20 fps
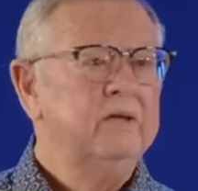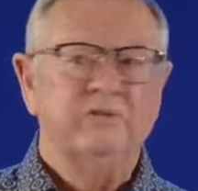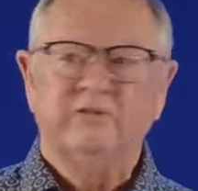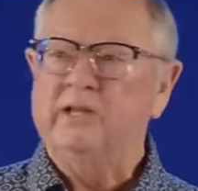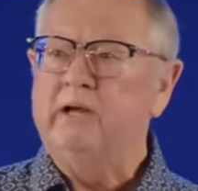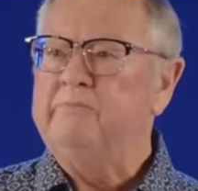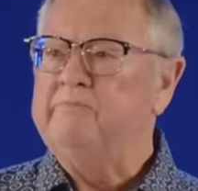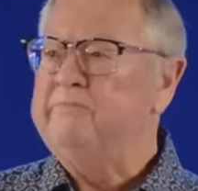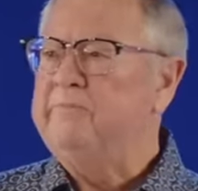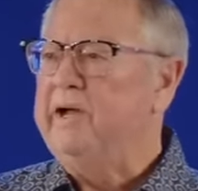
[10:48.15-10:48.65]

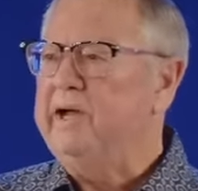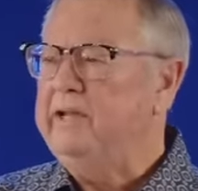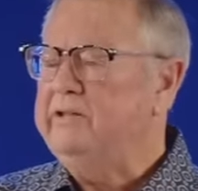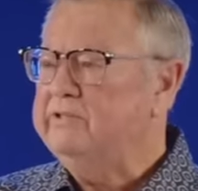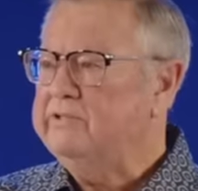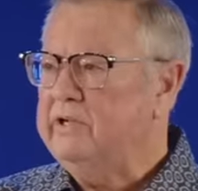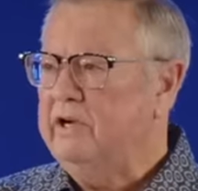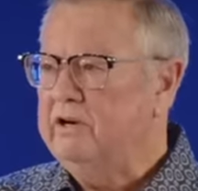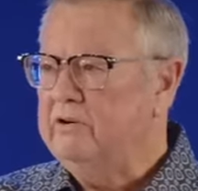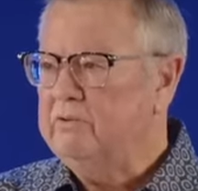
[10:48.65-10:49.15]
Some
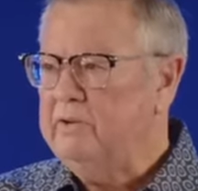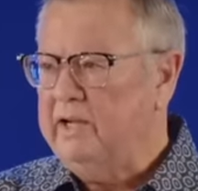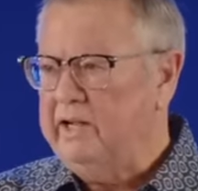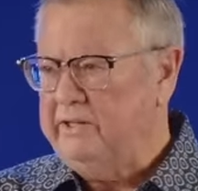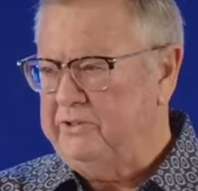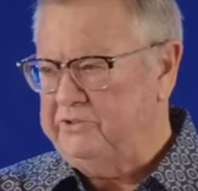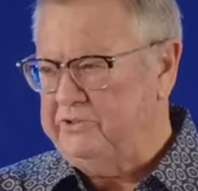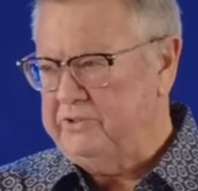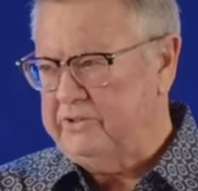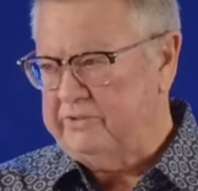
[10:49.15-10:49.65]
fights are
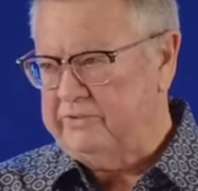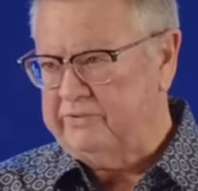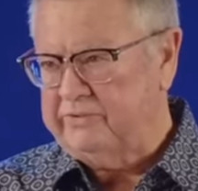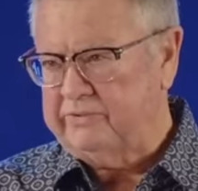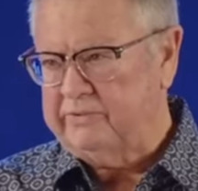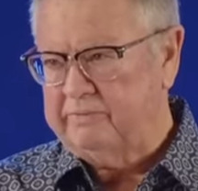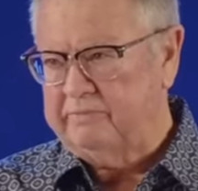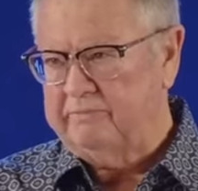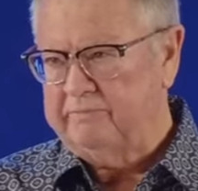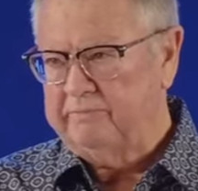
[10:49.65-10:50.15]

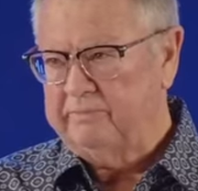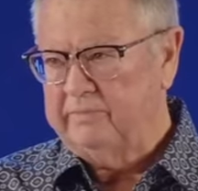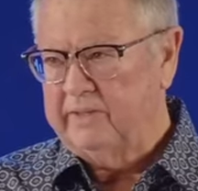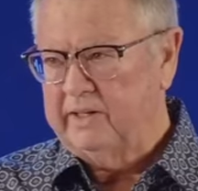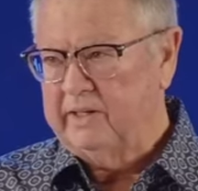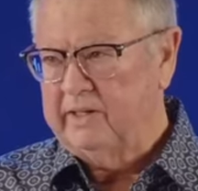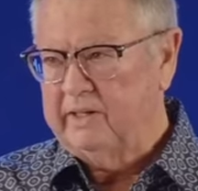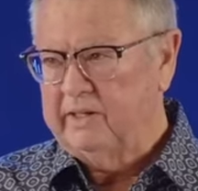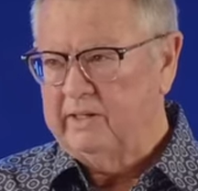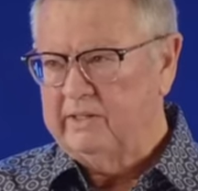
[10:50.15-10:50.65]
righteous.
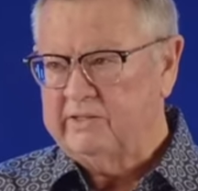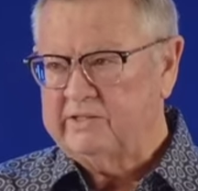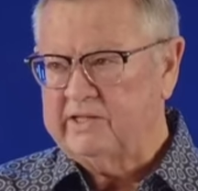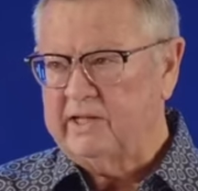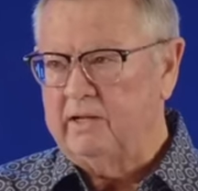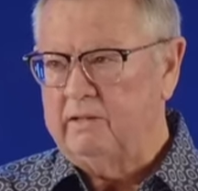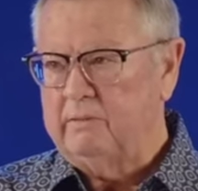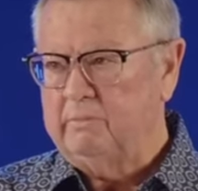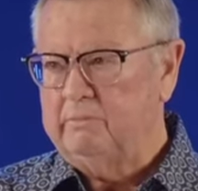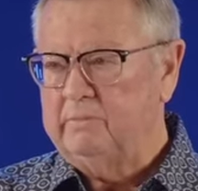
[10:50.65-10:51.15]

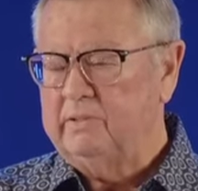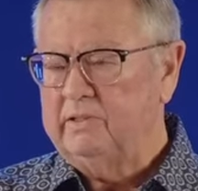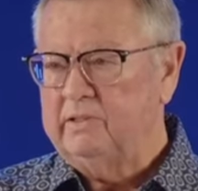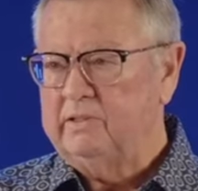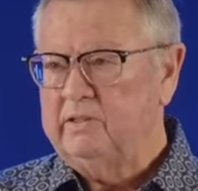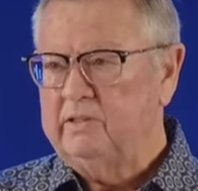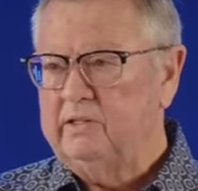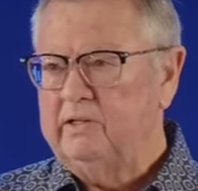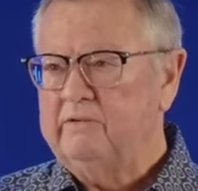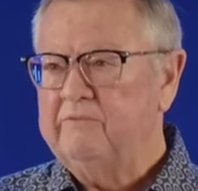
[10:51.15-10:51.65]
Some
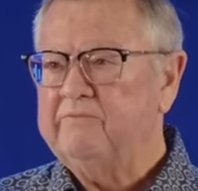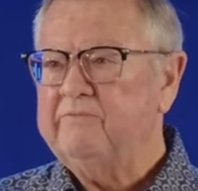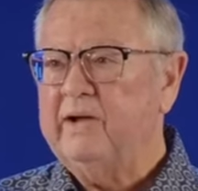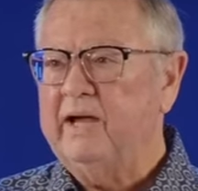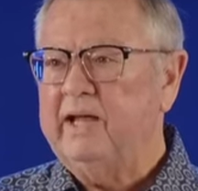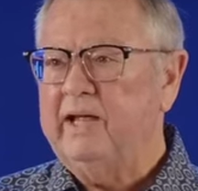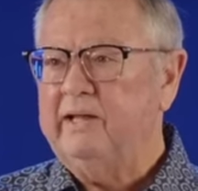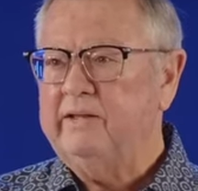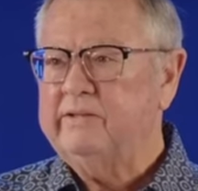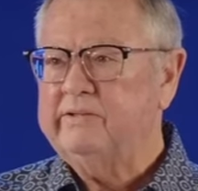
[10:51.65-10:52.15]

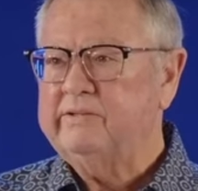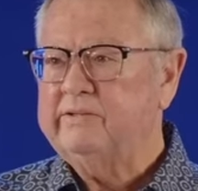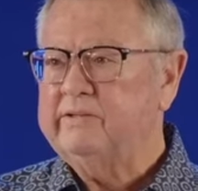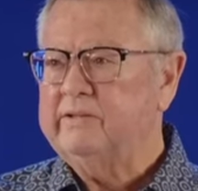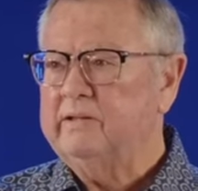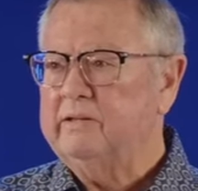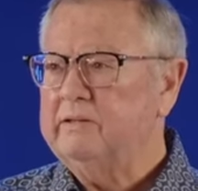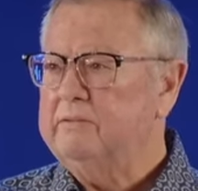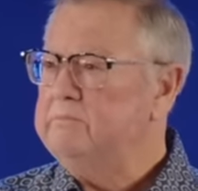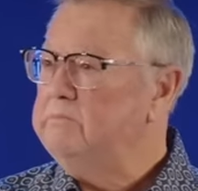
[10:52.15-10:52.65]

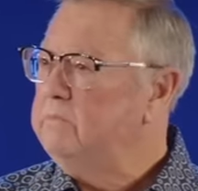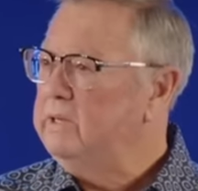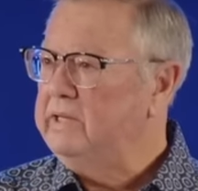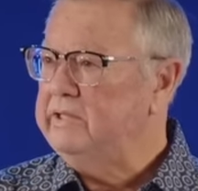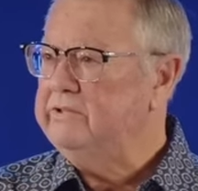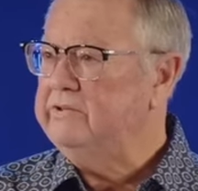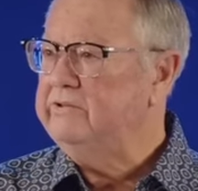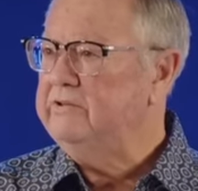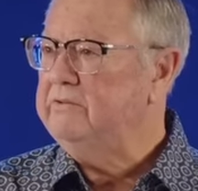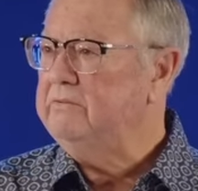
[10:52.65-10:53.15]
fights
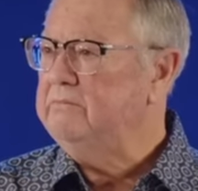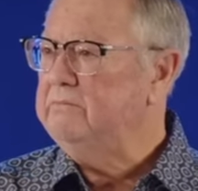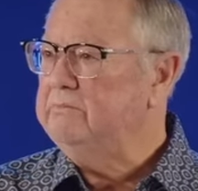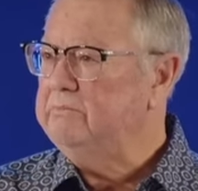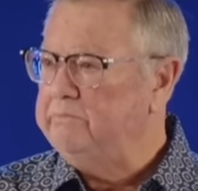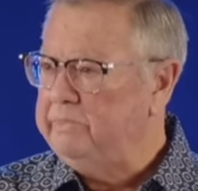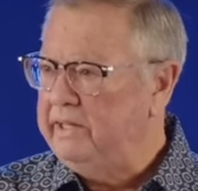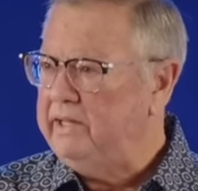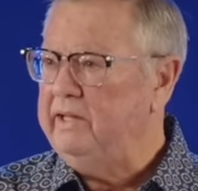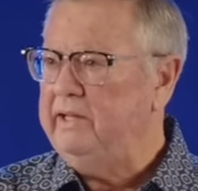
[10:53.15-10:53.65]
must
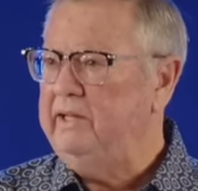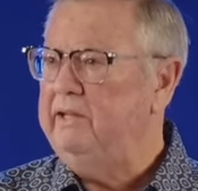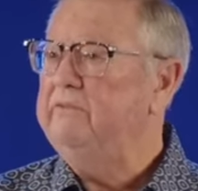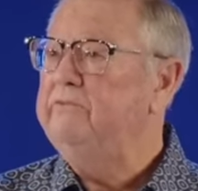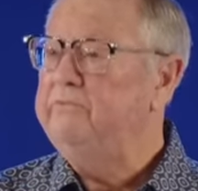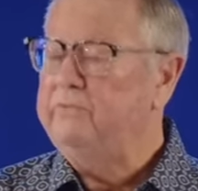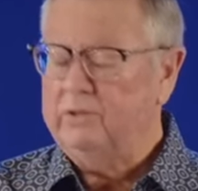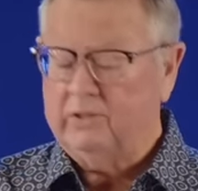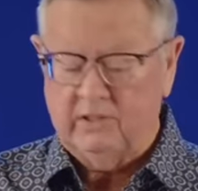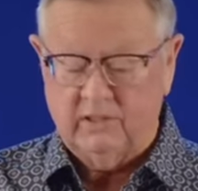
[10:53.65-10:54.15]
be
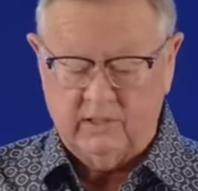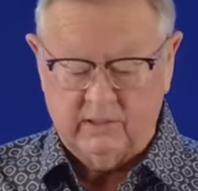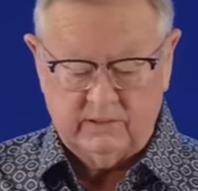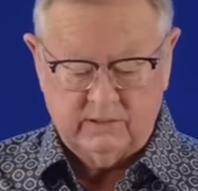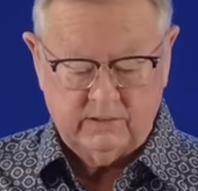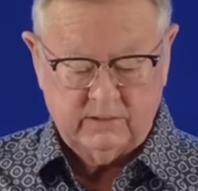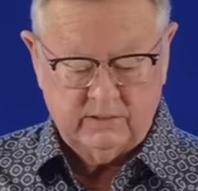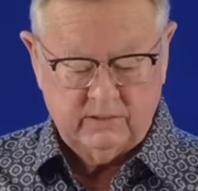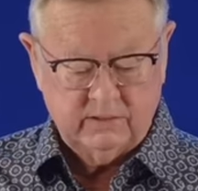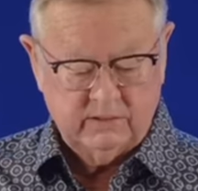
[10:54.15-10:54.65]

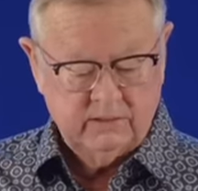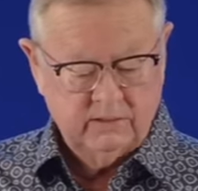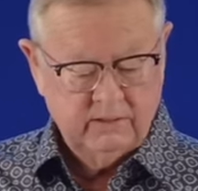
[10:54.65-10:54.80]
fought.